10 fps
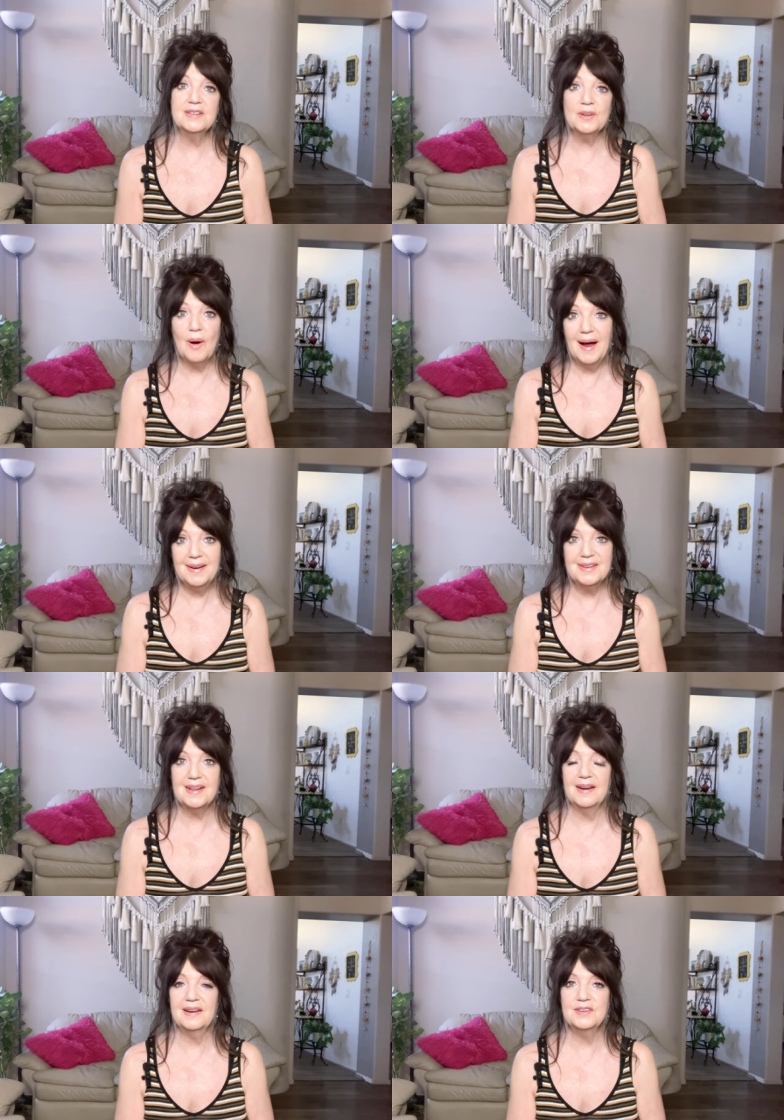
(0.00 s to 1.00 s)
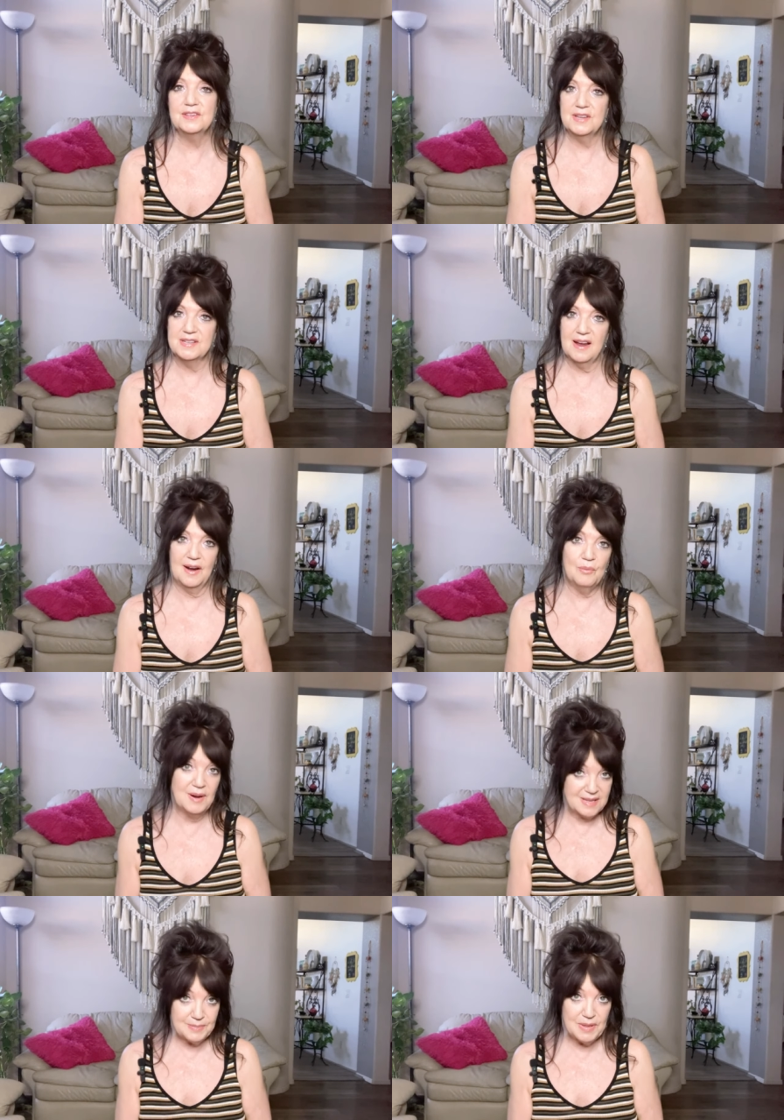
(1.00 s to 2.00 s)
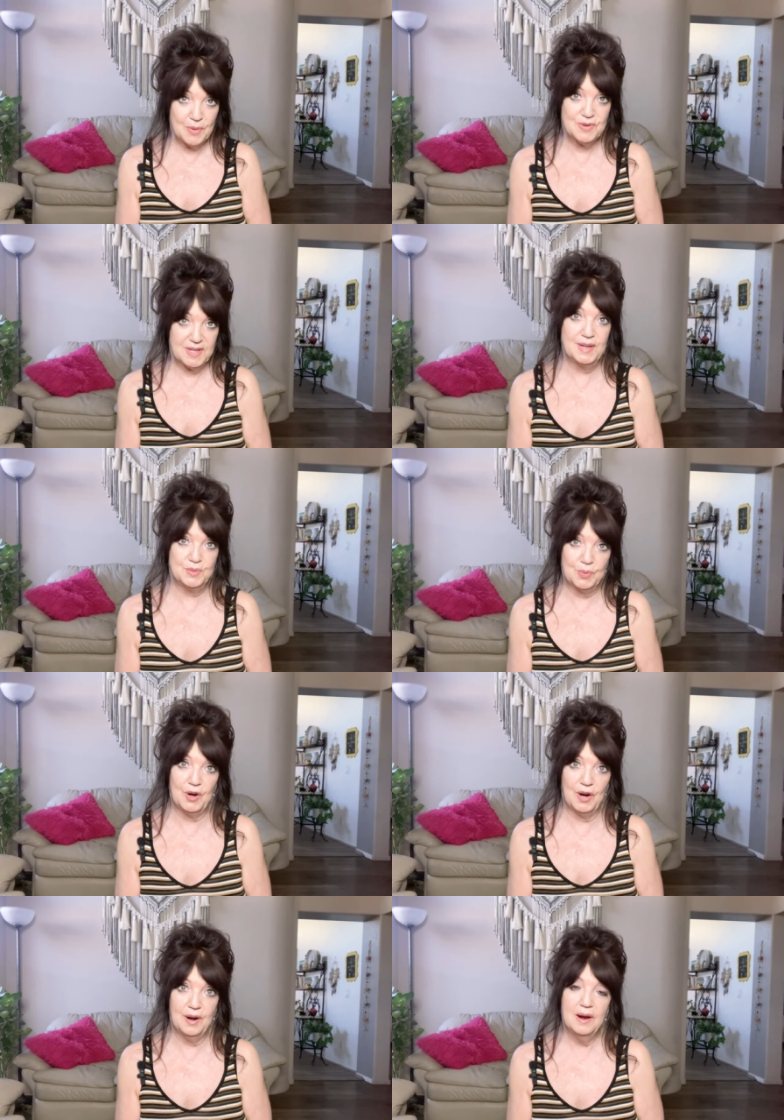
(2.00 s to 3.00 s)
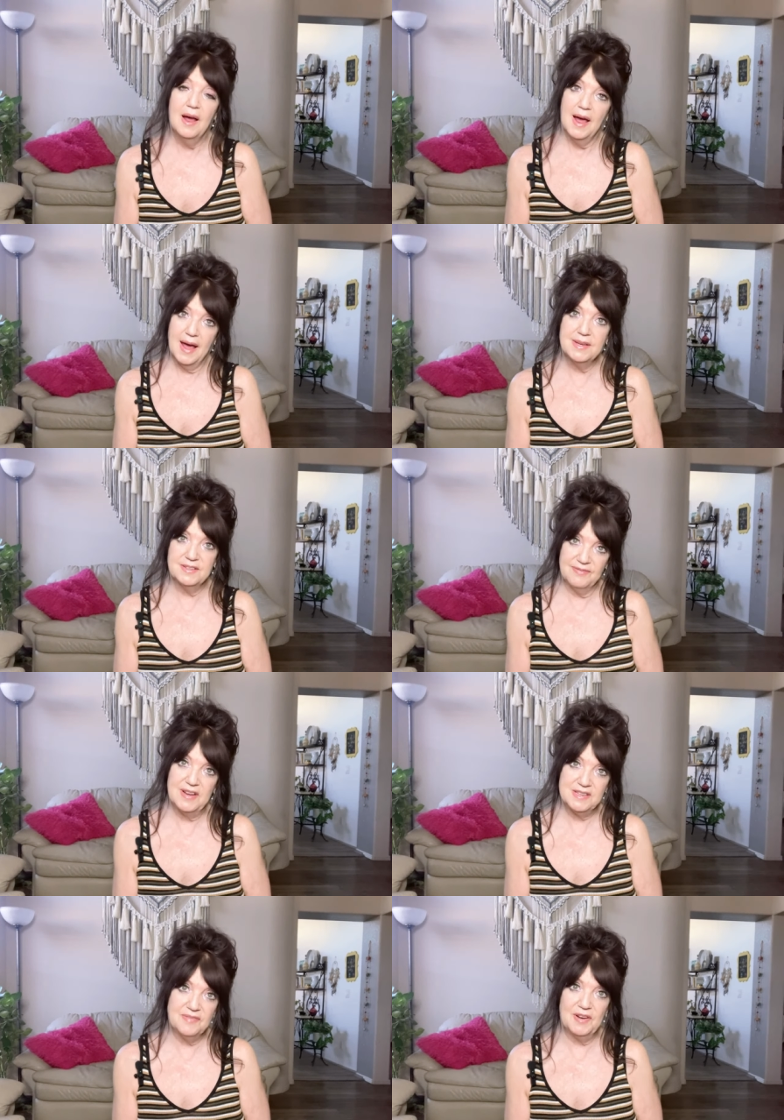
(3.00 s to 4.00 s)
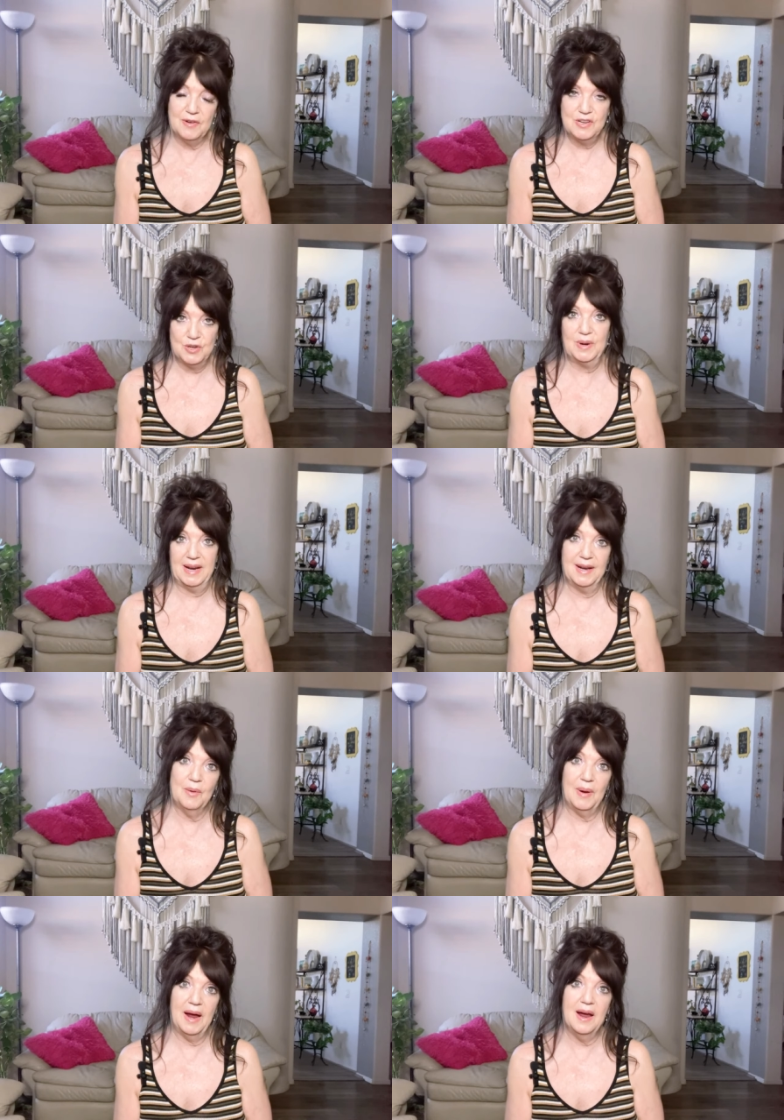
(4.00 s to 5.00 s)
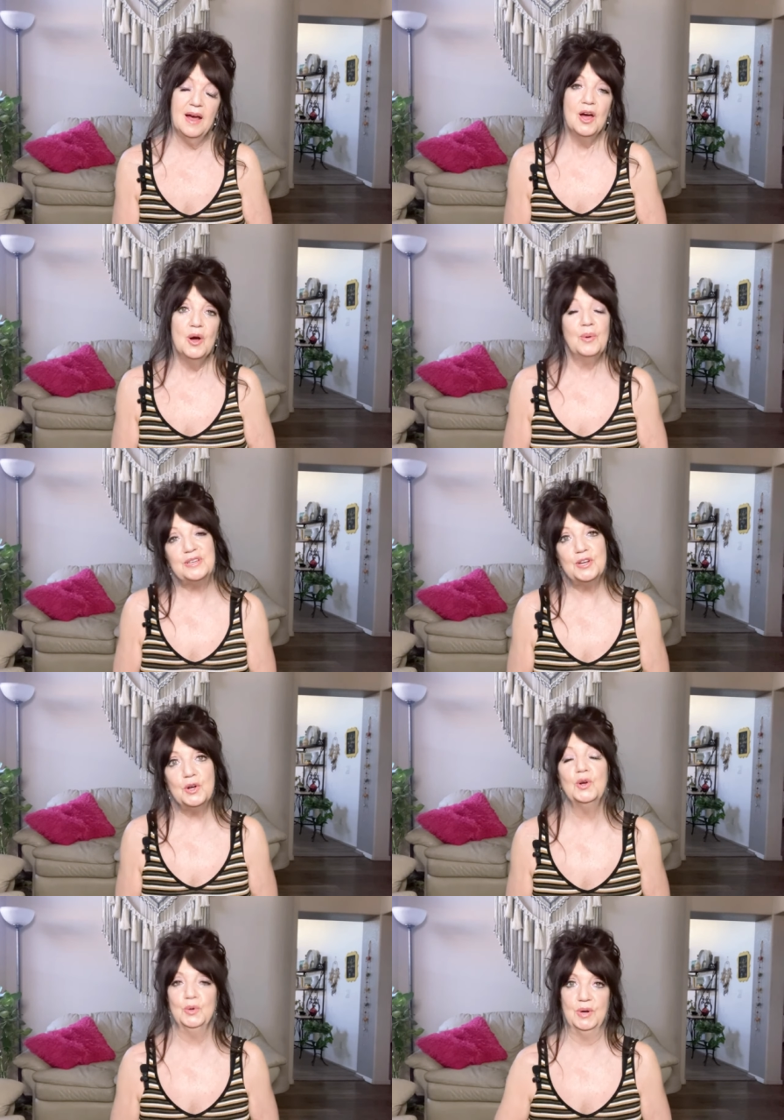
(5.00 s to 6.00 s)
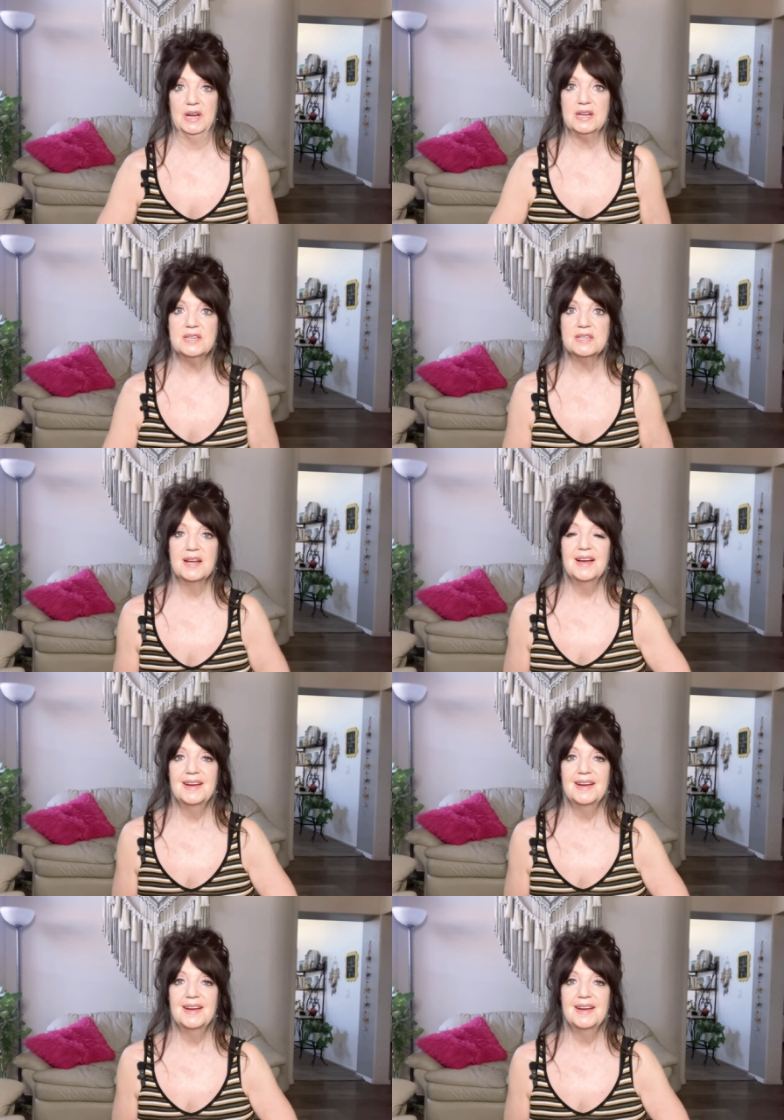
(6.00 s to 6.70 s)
And so I decided to decide what some of those things were and to face the fear and do it anyway, which included